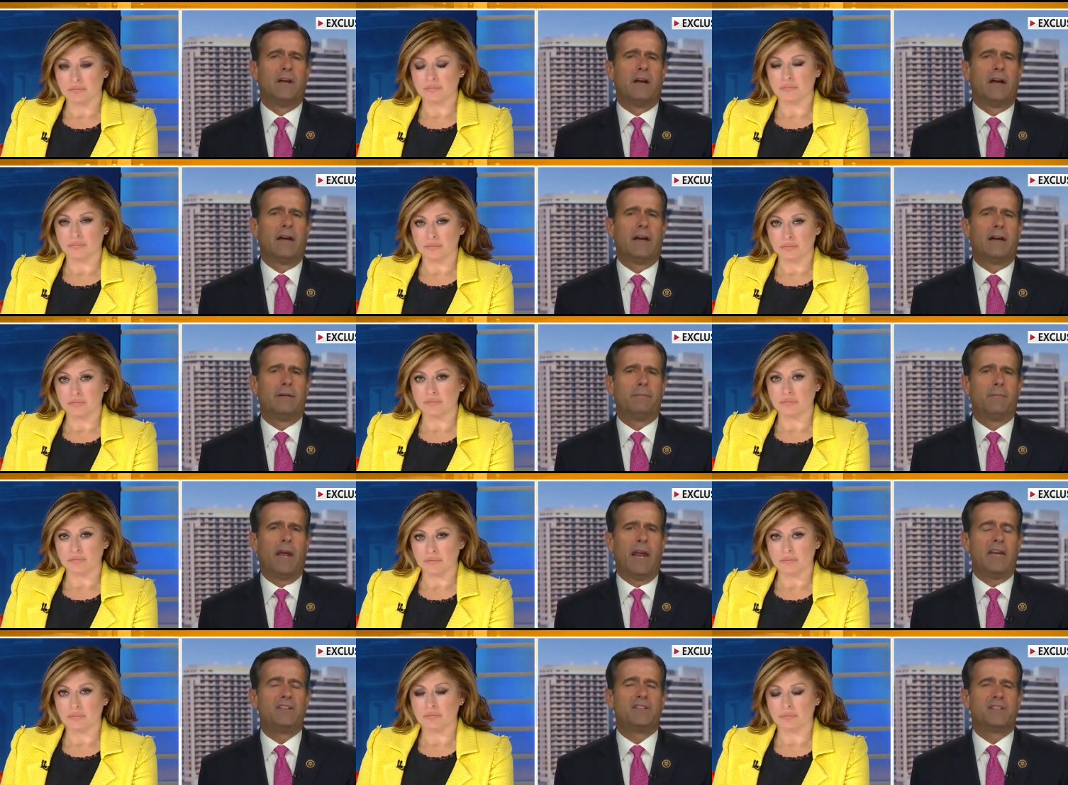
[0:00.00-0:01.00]
Speaker 1: um,
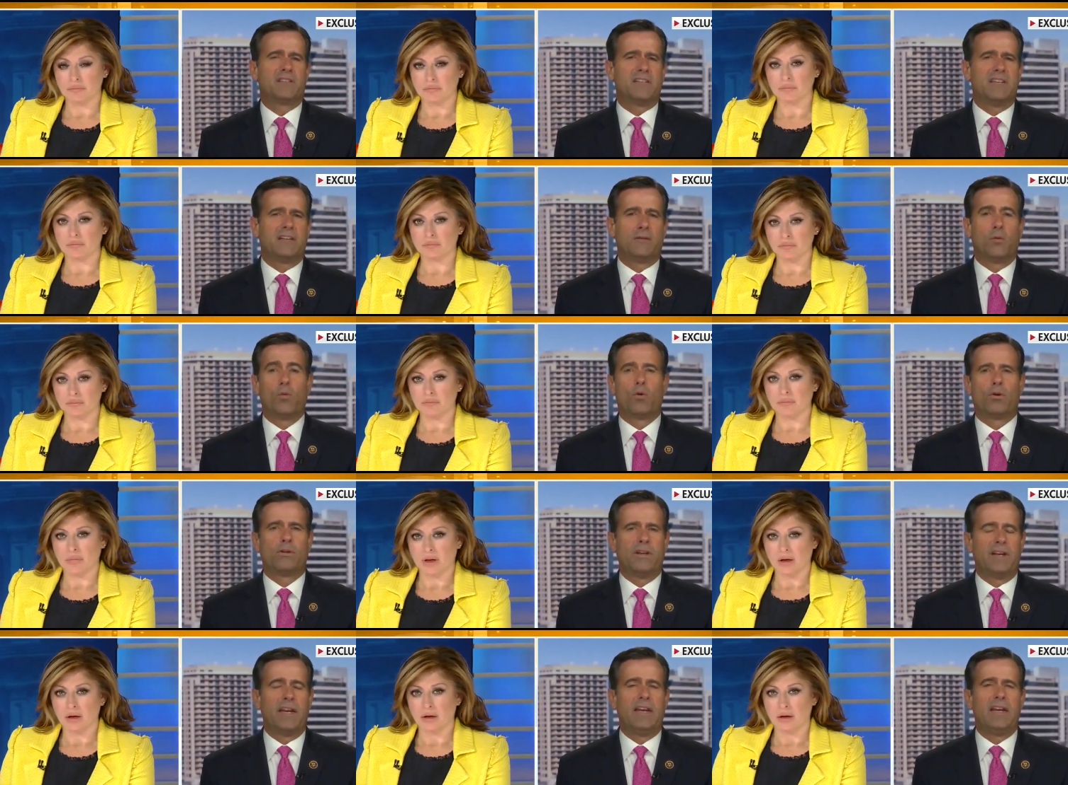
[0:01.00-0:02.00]
agency in the
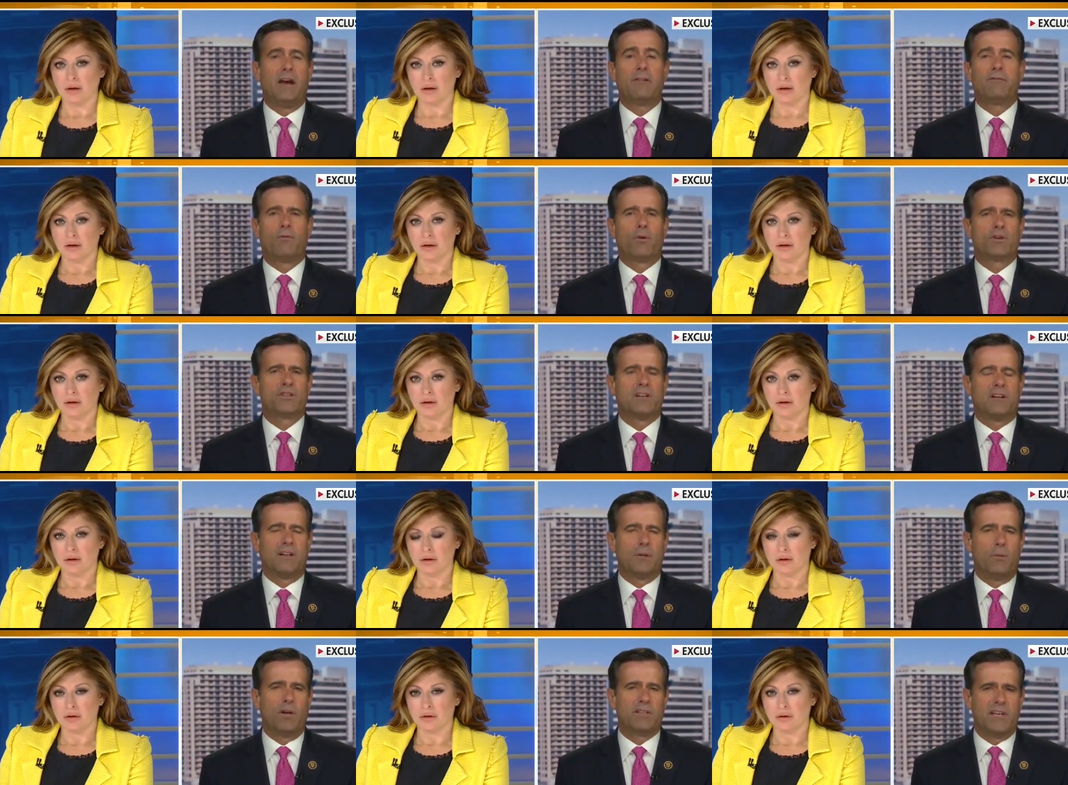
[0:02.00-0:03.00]
world that he
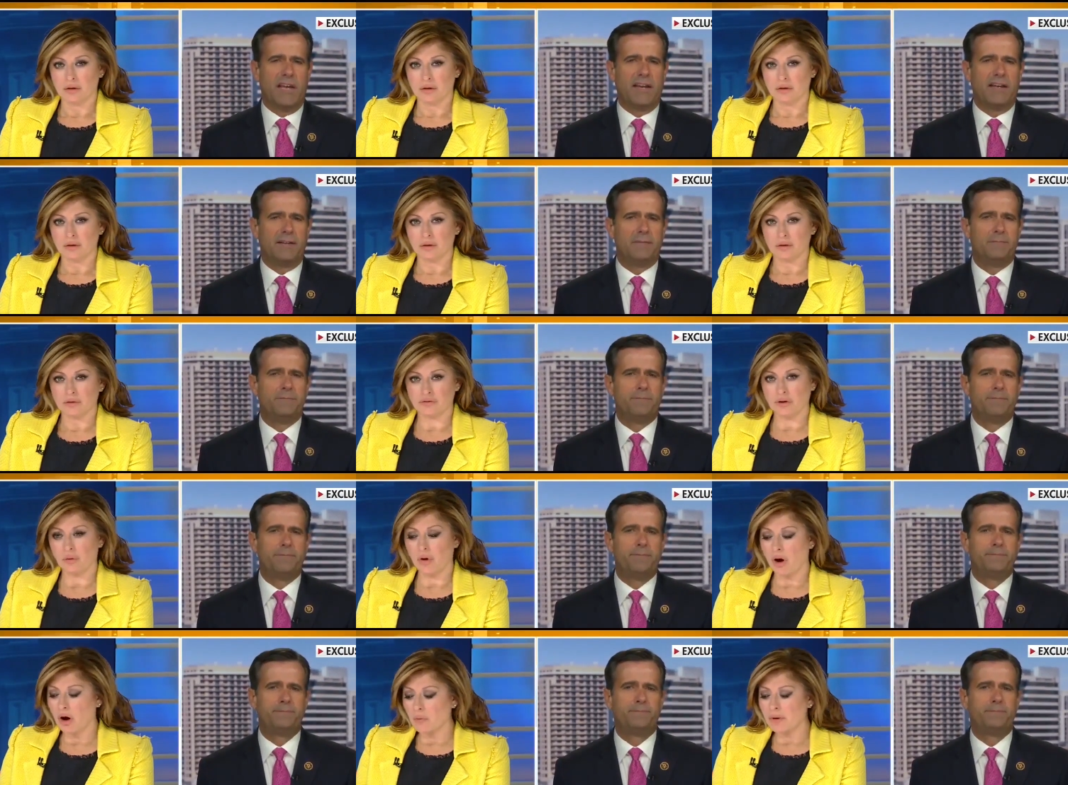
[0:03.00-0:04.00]
unfortunately once headed.
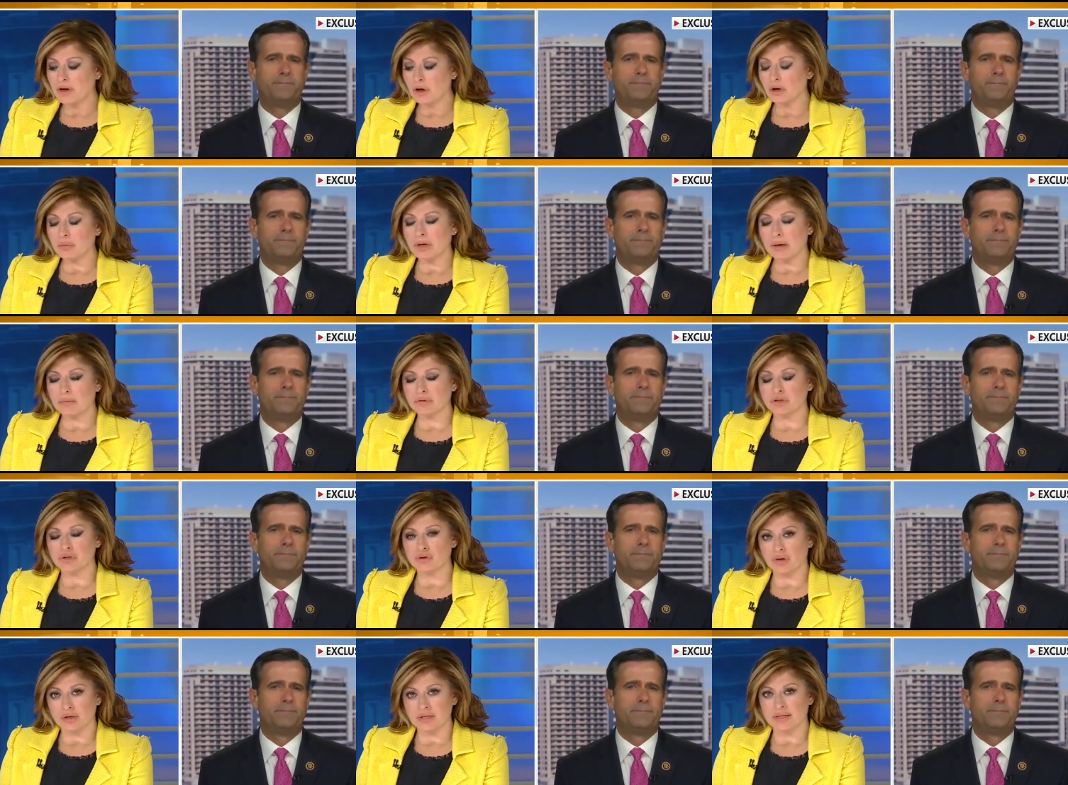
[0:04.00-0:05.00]
Speaker 2: So, are we going to be able to
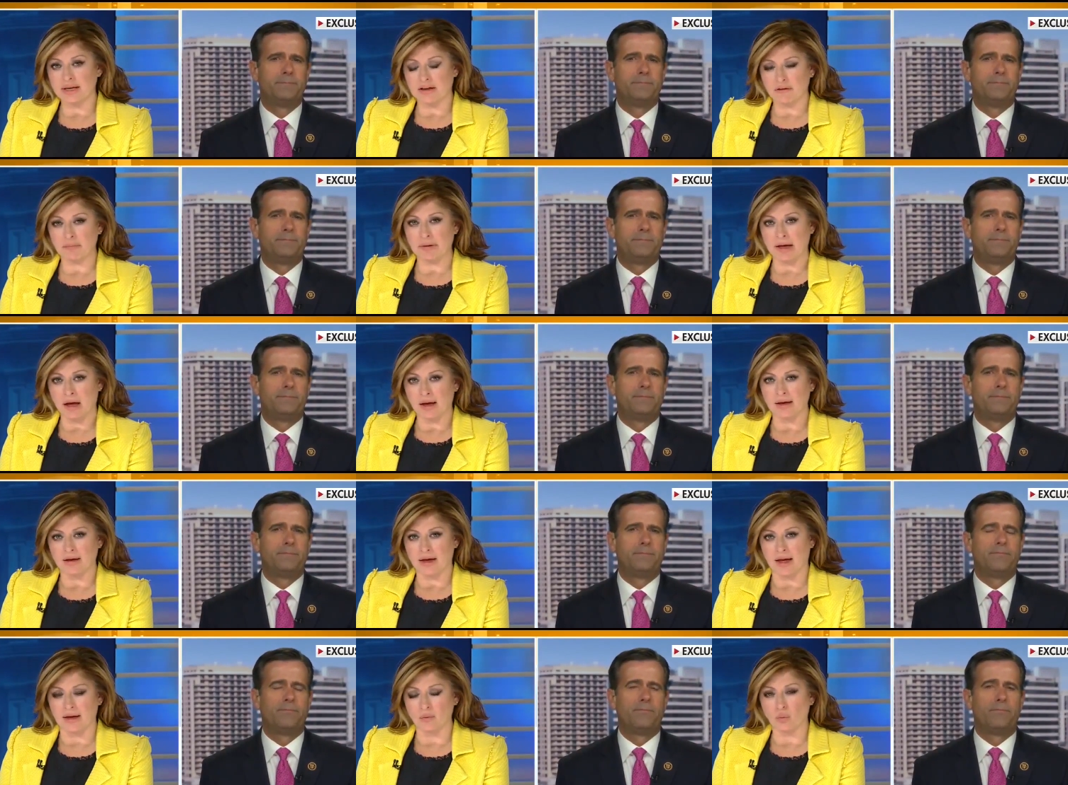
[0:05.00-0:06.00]
trust the FBI
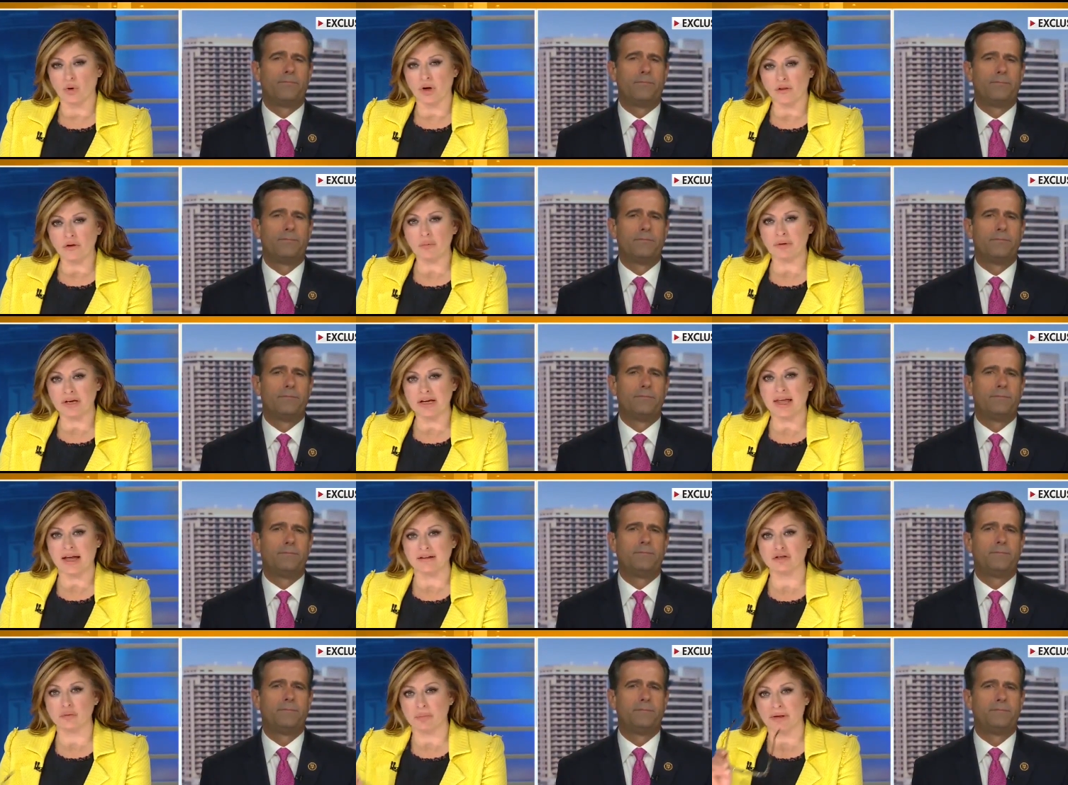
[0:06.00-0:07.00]
again? Will there be
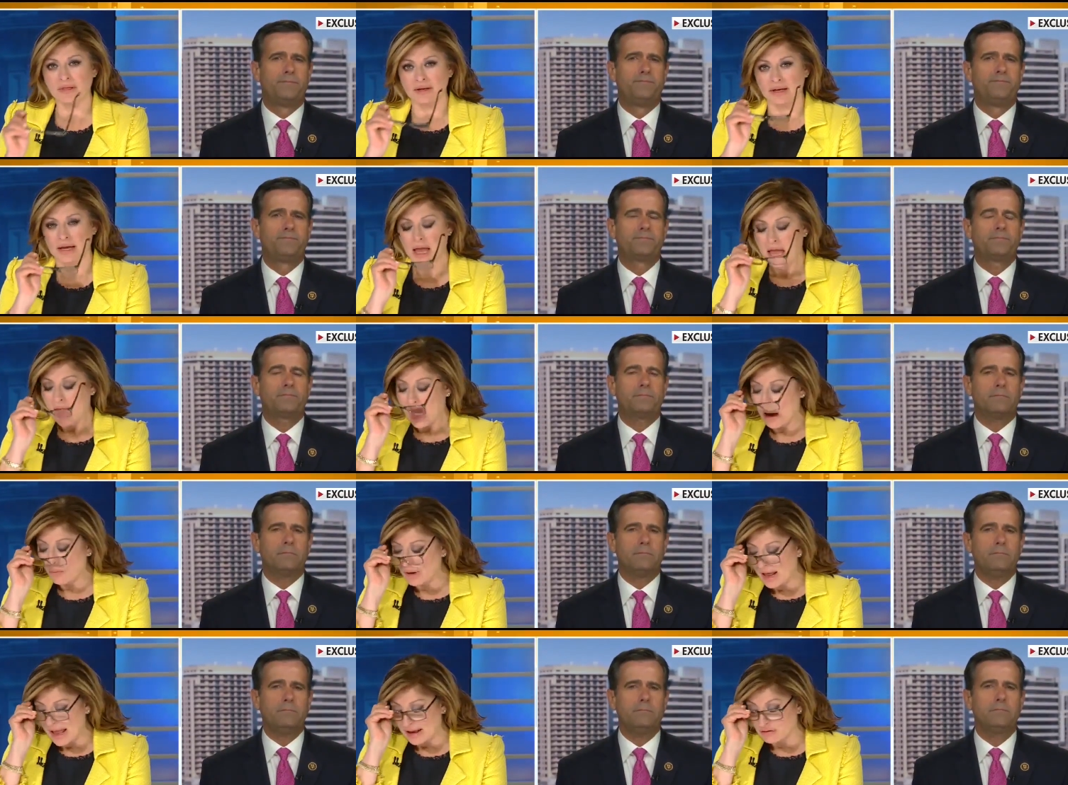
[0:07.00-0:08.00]
accountability? I
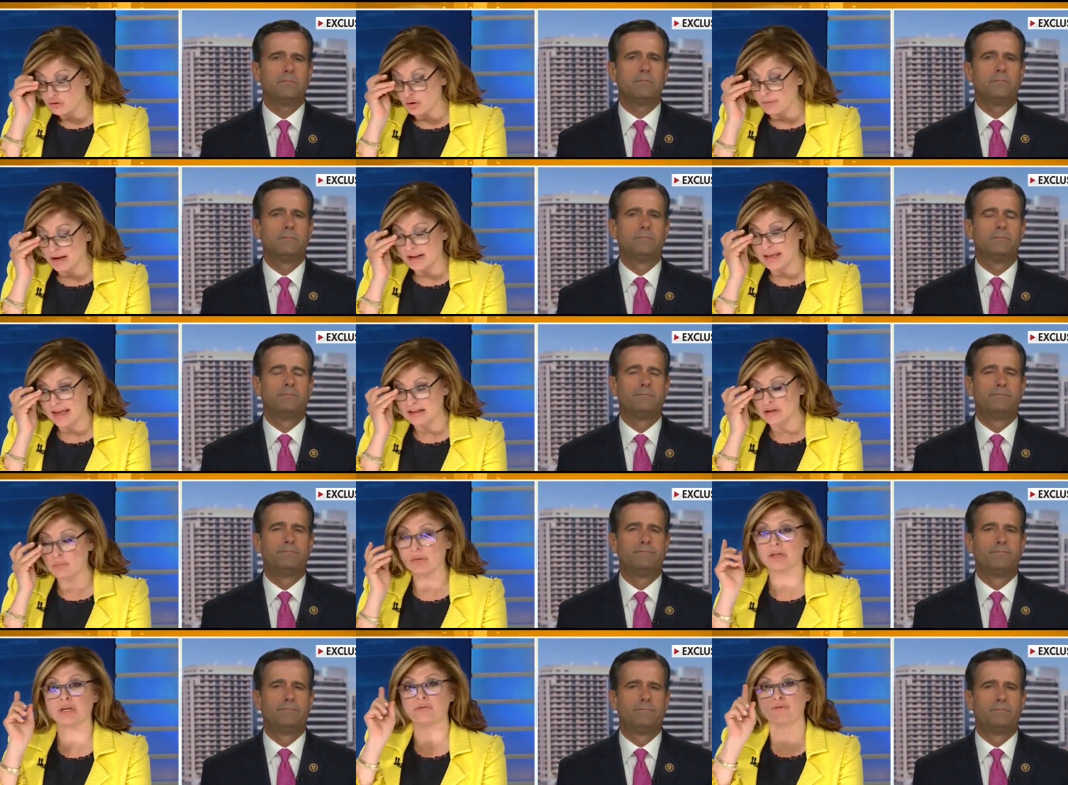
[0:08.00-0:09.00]
want to ask you about
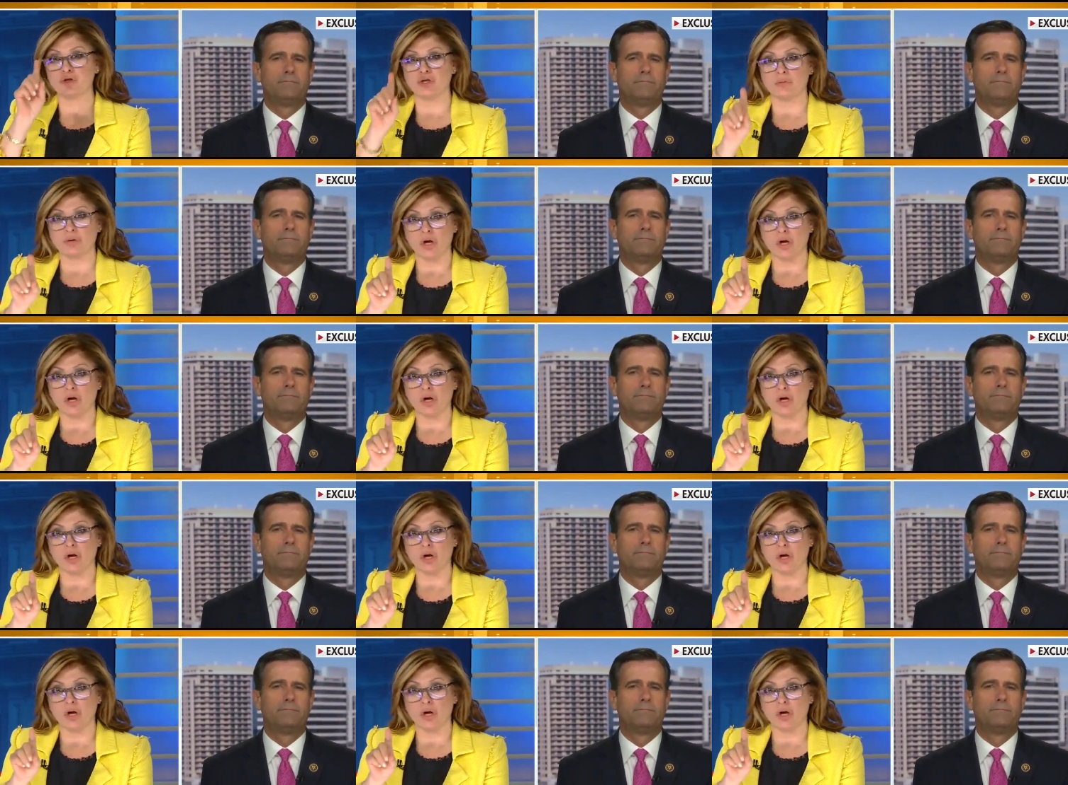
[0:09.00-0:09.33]
accountability for Jim